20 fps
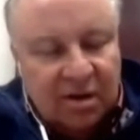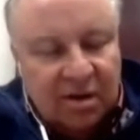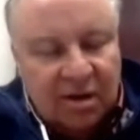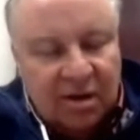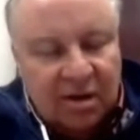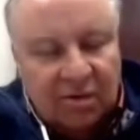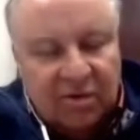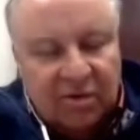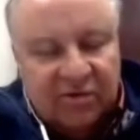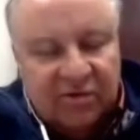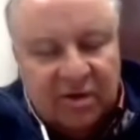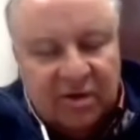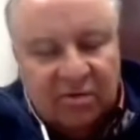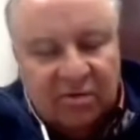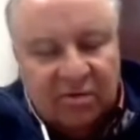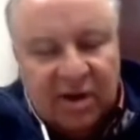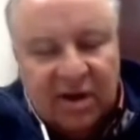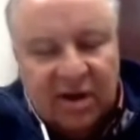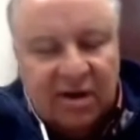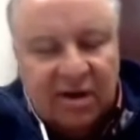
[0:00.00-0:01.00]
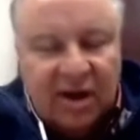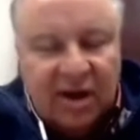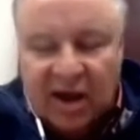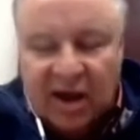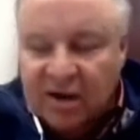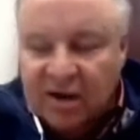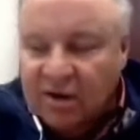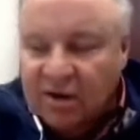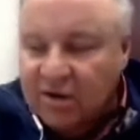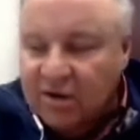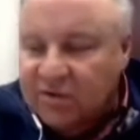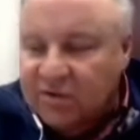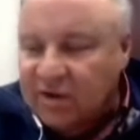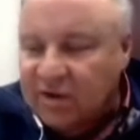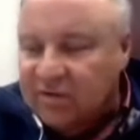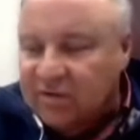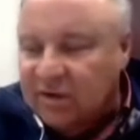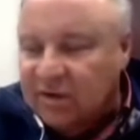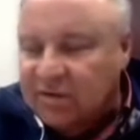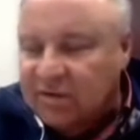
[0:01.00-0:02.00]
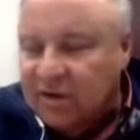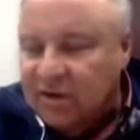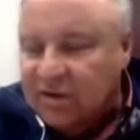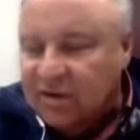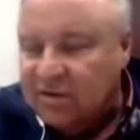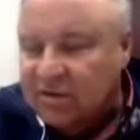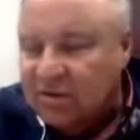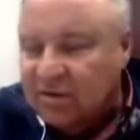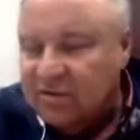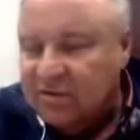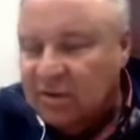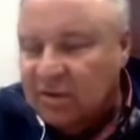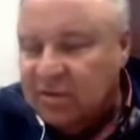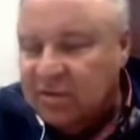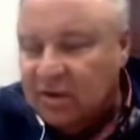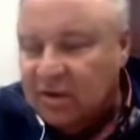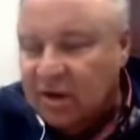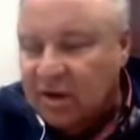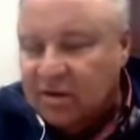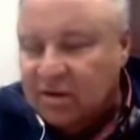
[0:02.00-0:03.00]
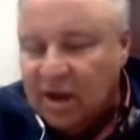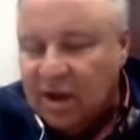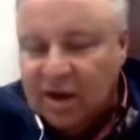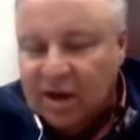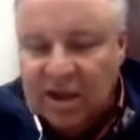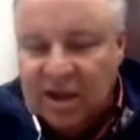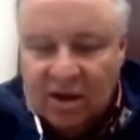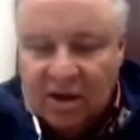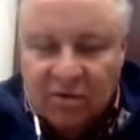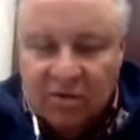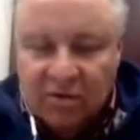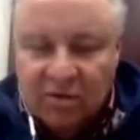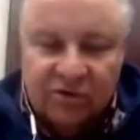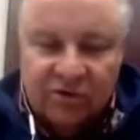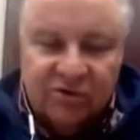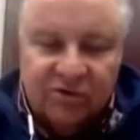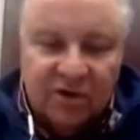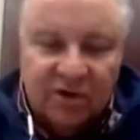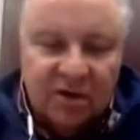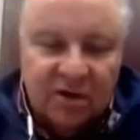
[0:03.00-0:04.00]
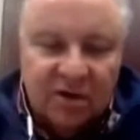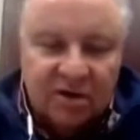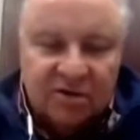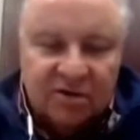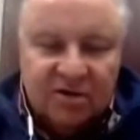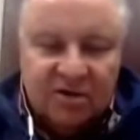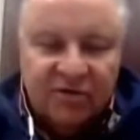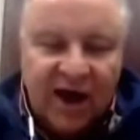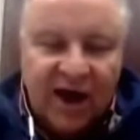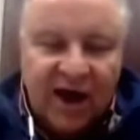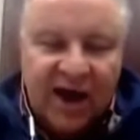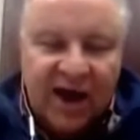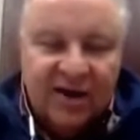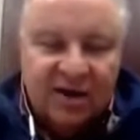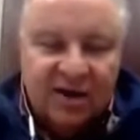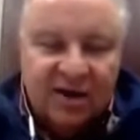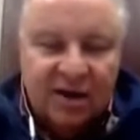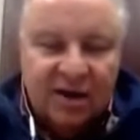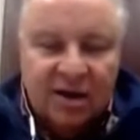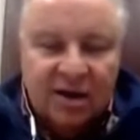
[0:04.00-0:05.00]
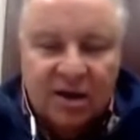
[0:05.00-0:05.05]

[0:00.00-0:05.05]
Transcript: that was iterated, 966 or something like that, equals, just divide it.